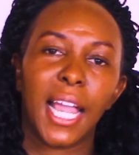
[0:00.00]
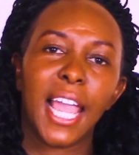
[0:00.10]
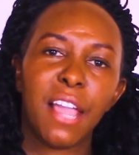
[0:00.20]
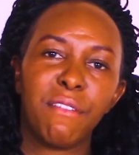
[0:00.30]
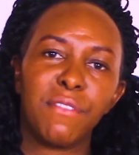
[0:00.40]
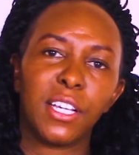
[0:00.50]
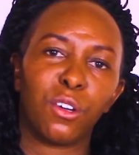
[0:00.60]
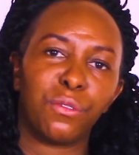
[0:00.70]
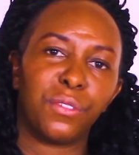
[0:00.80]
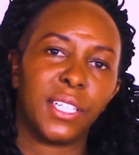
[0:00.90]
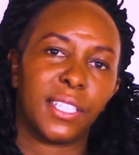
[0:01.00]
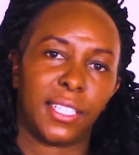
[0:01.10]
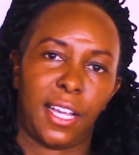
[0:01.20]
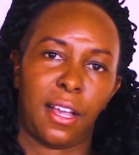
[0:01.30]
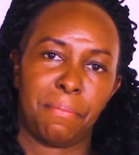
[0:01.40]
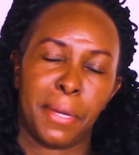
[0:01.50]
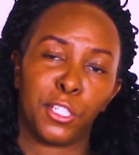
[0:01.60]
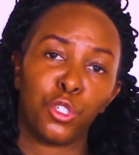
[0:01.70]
every conflict that happens